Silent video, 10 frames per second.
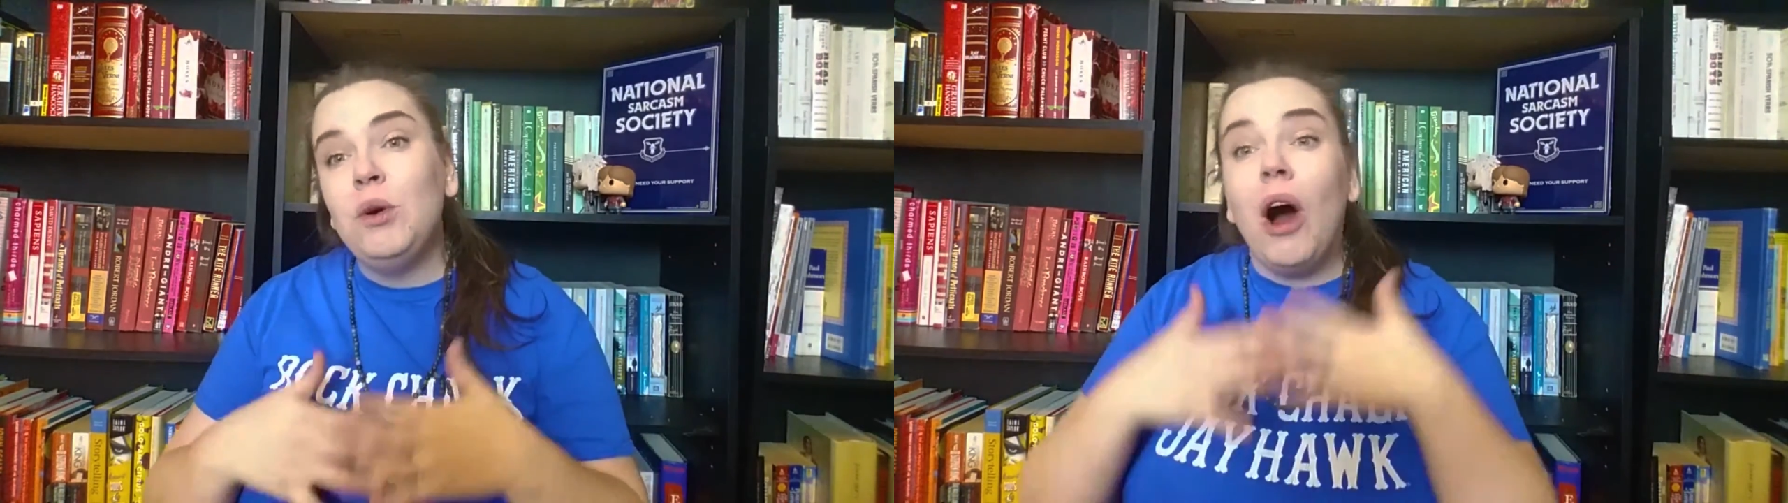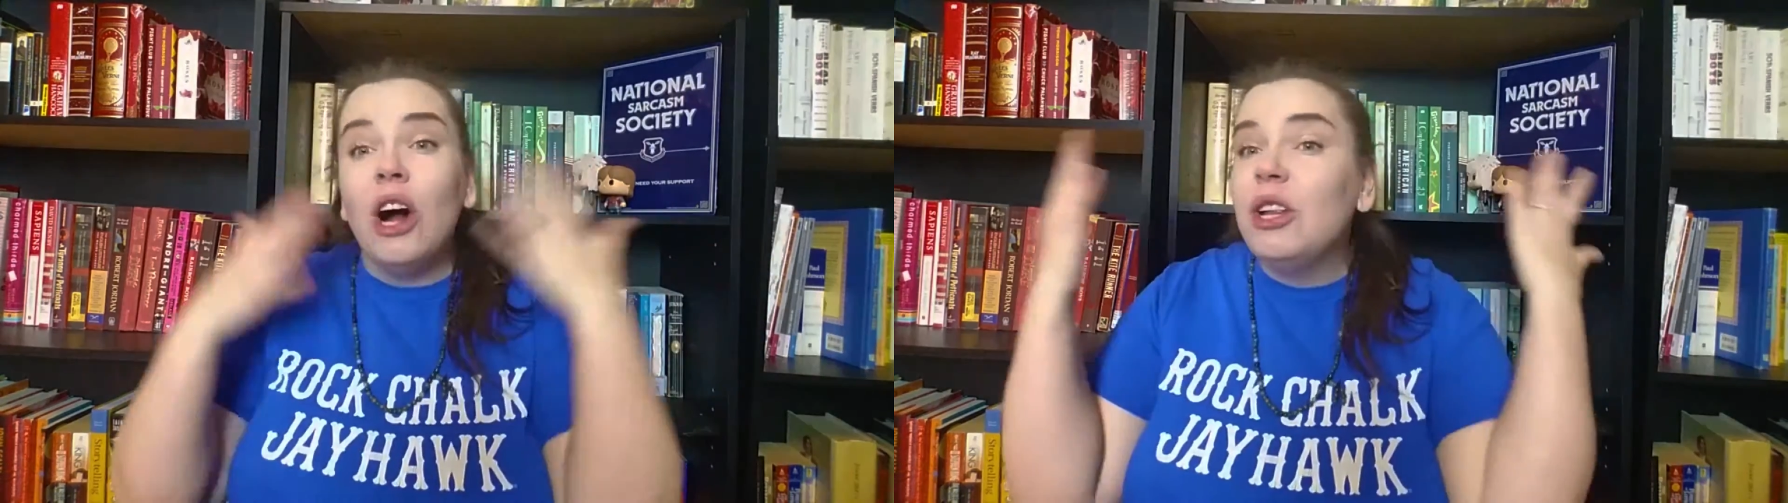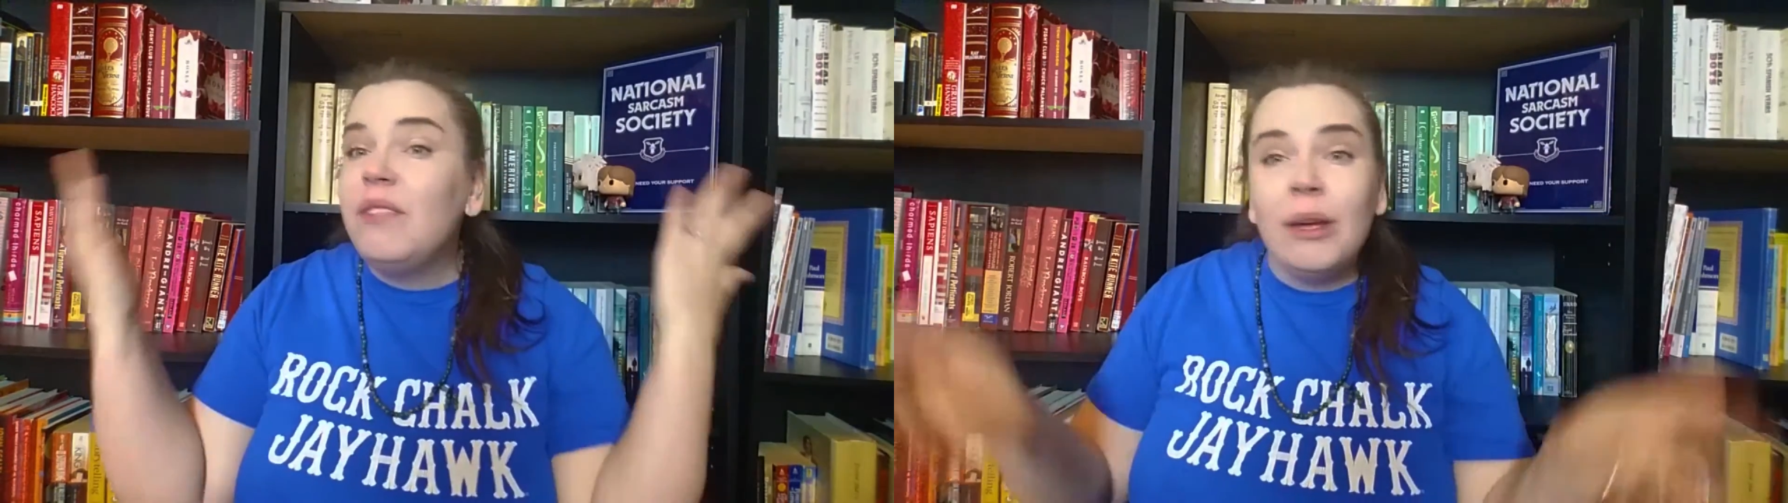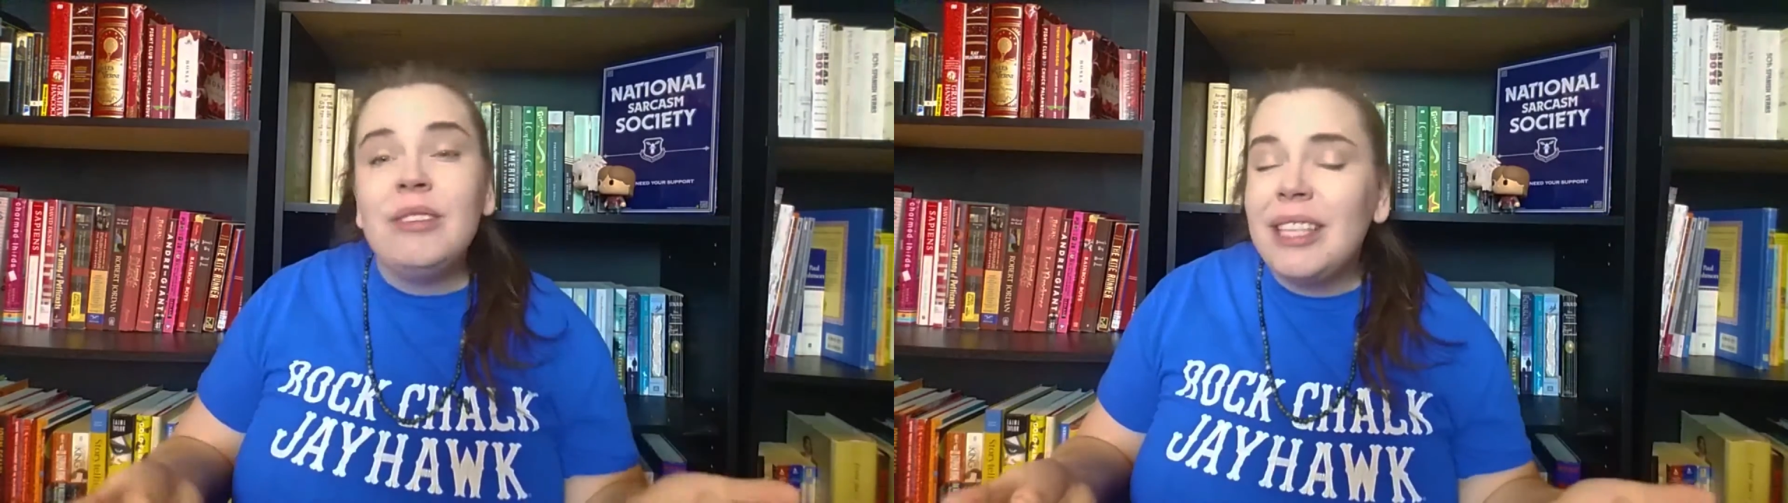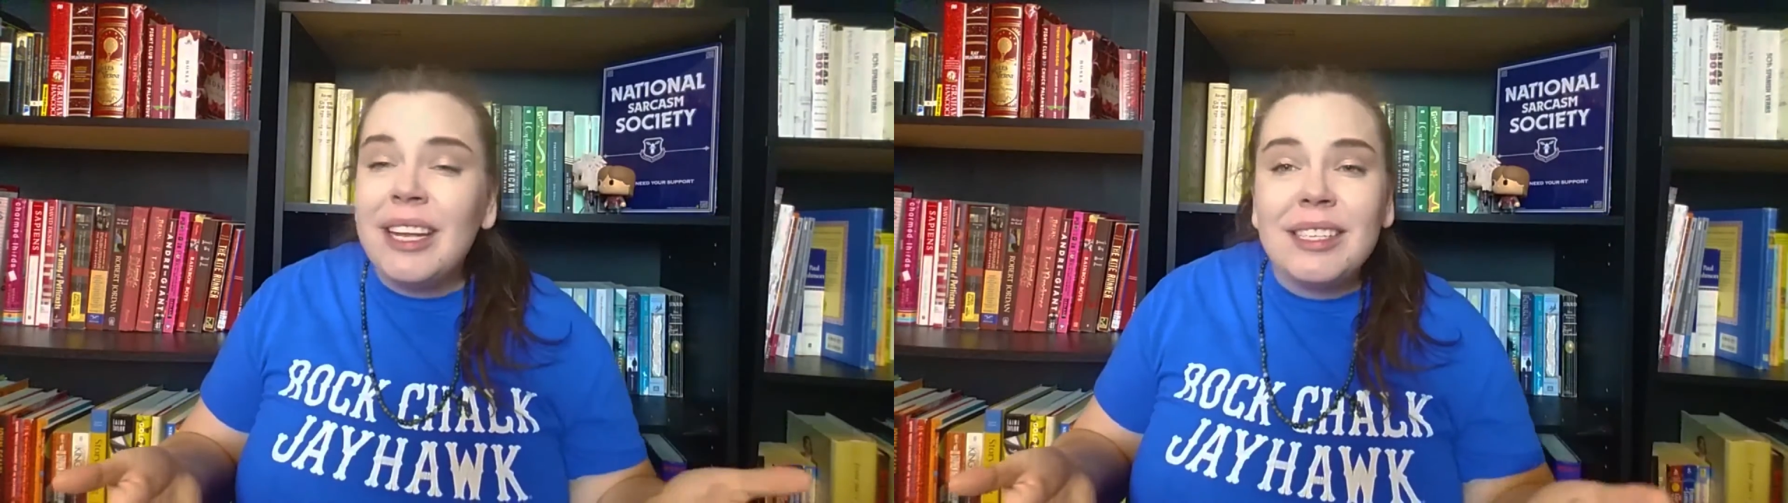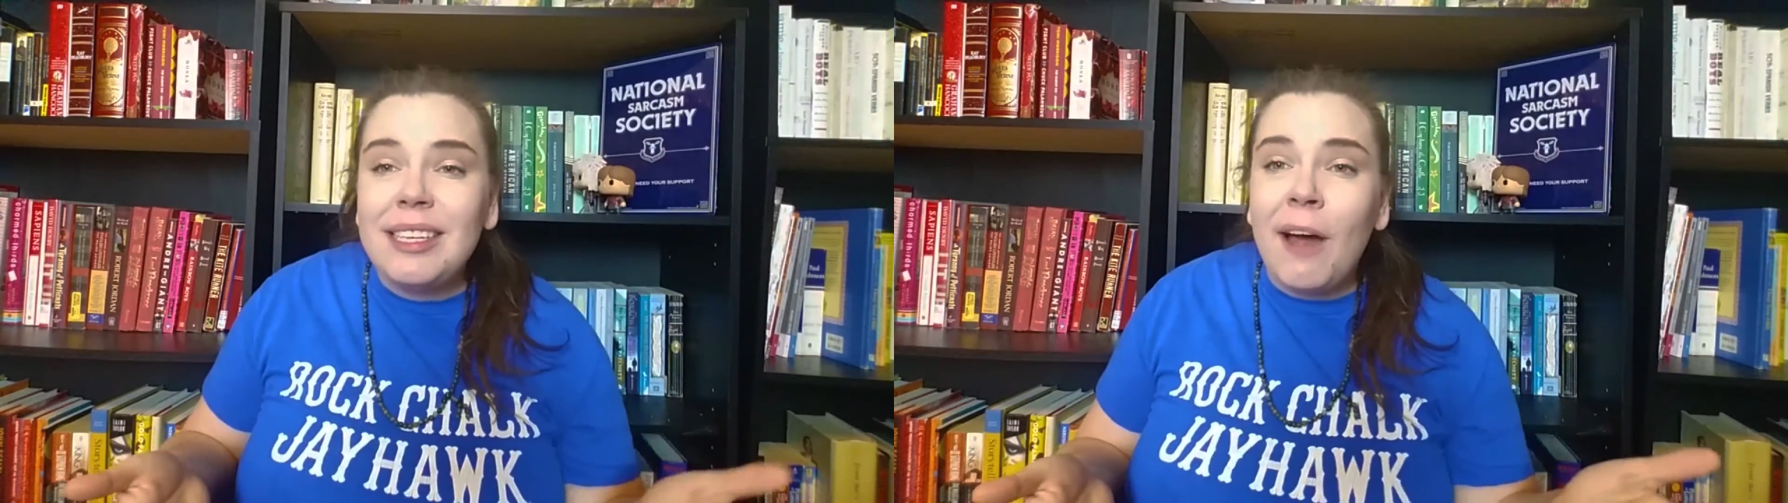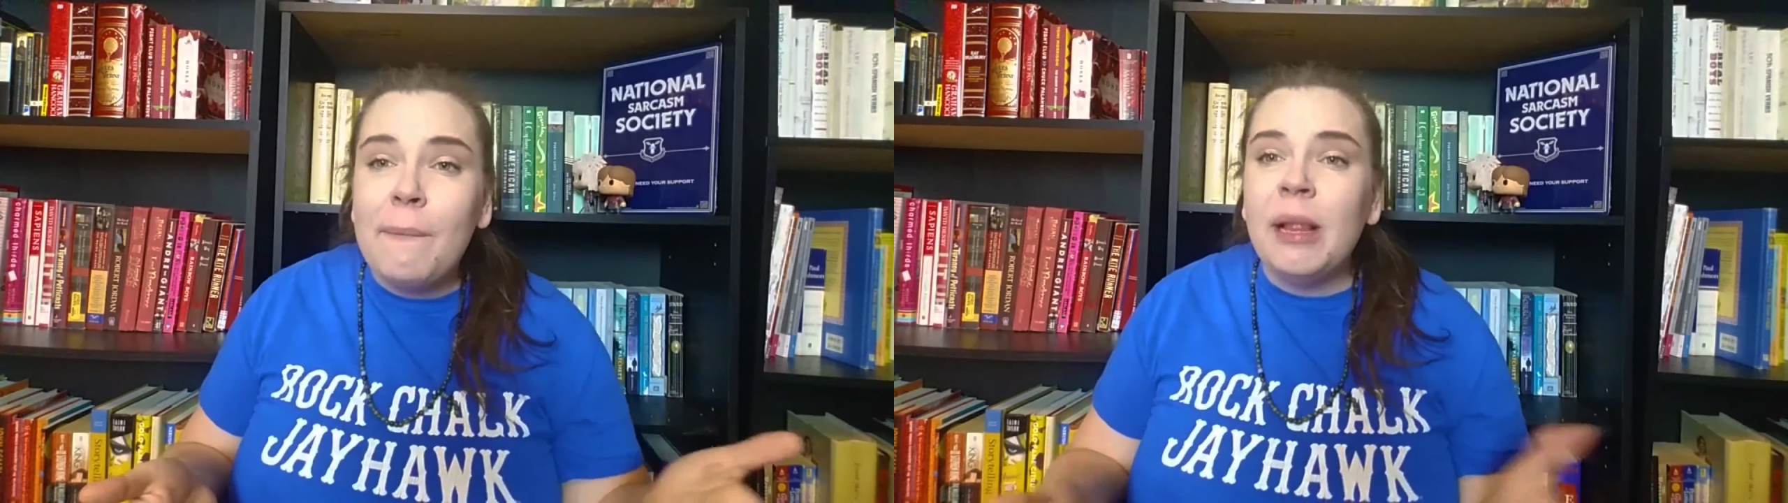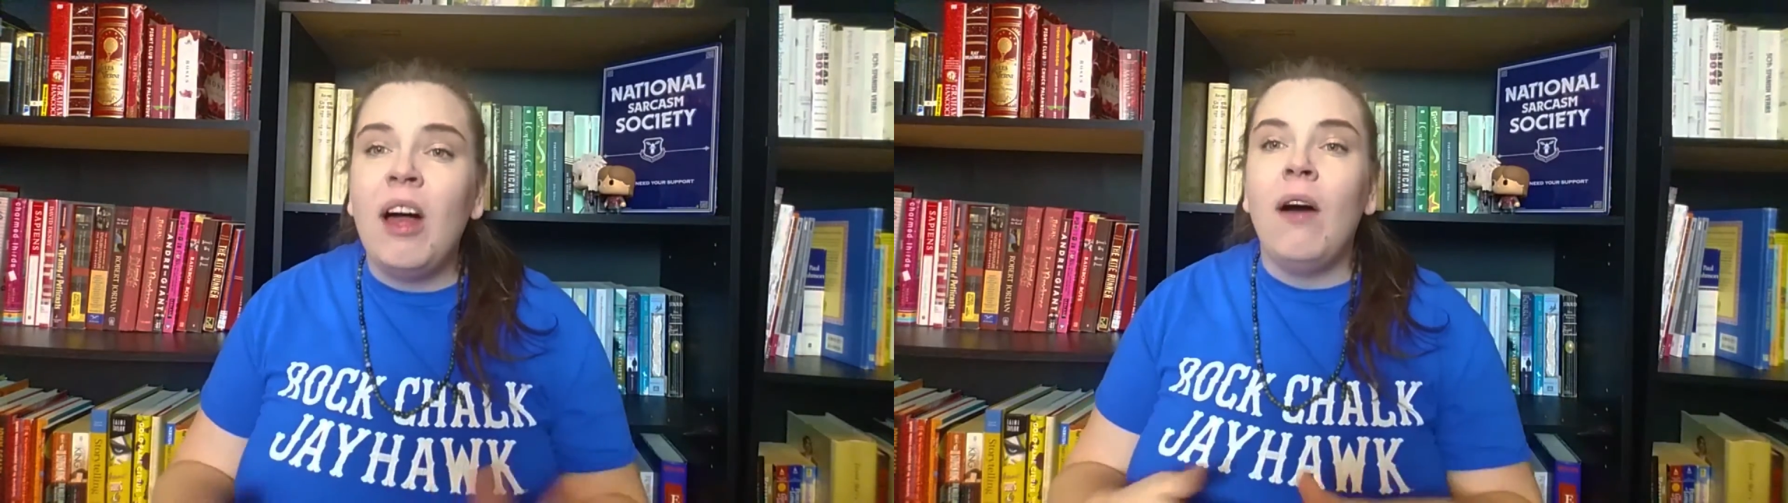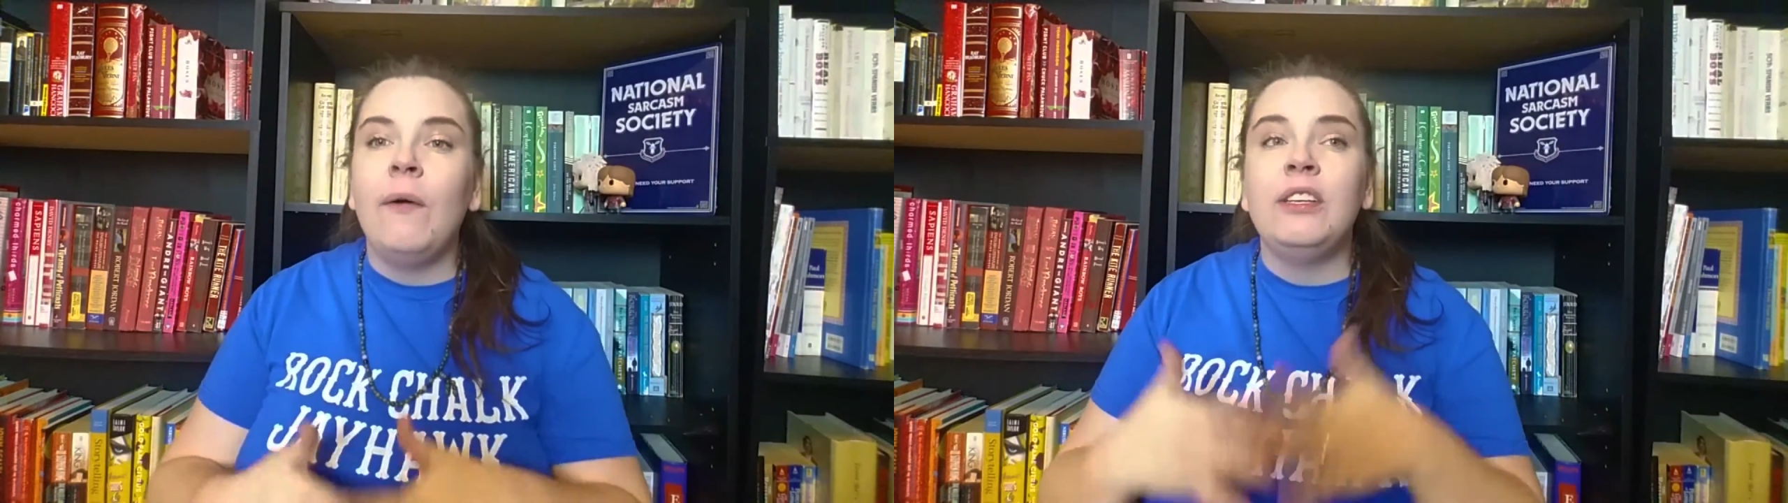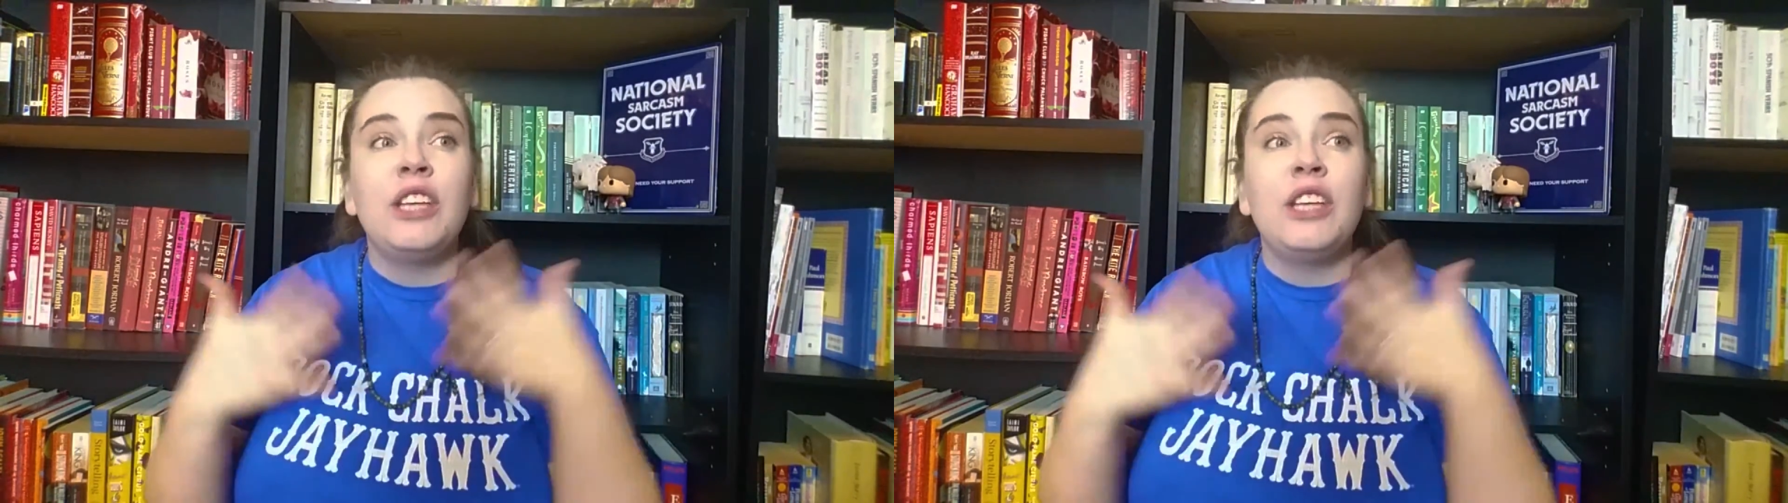do all of those things down below.